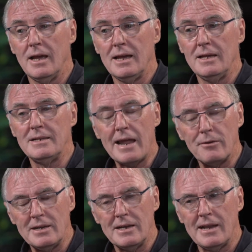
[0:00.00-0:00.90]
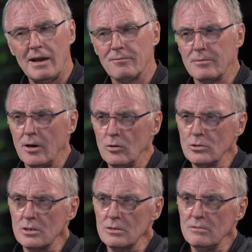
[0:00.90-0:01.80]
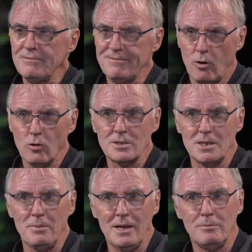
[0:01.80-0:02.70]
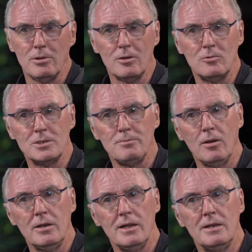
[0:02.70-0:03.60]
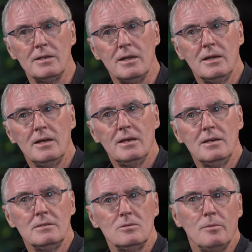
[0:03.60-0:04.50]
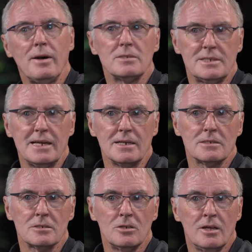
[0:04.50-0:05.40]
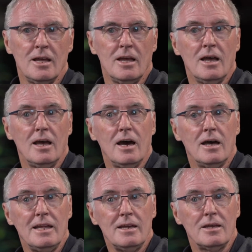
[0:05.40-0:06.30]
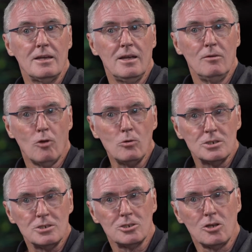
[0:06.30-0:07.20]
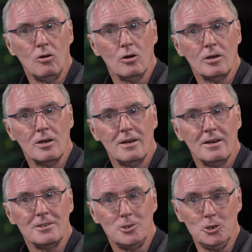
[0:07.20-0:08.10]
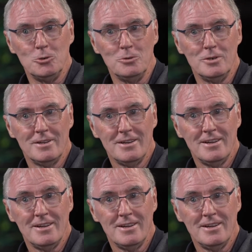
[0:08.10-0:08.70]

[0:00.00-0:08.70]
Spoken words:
he narrowed it down from 140 people who'd responded to about 6. And he wrote a song, a tune,